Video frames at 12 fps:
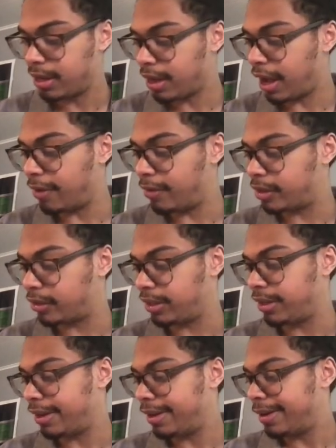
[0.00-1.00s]

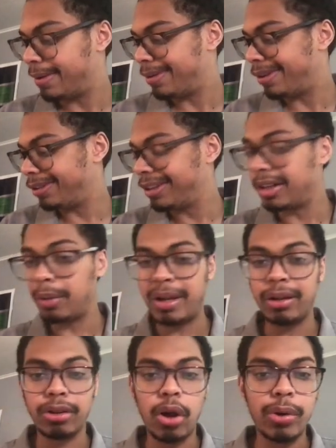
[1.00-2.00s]
Obviously, a little
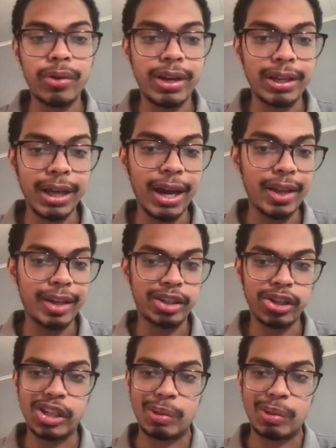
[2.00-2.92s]
bit lower than a guy like Sergei